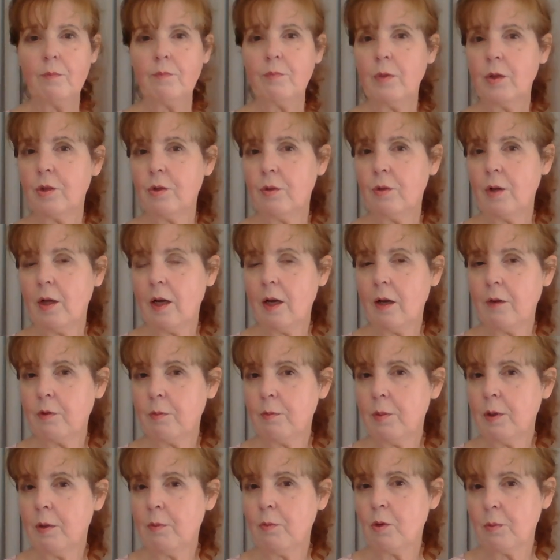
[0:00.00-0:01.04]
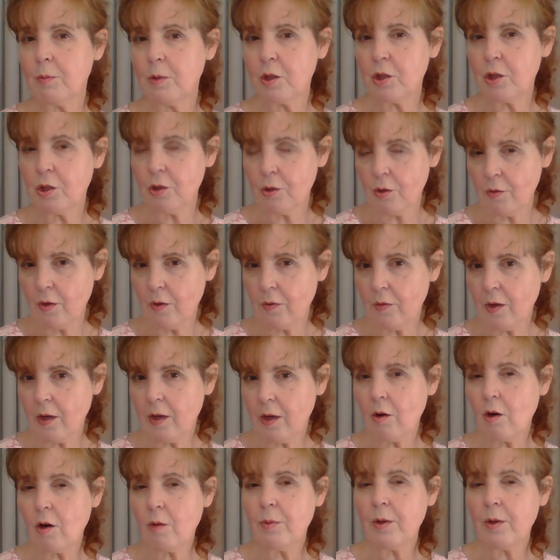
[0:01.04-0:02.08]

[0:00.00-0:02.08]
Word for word: but you have to be more mature than they are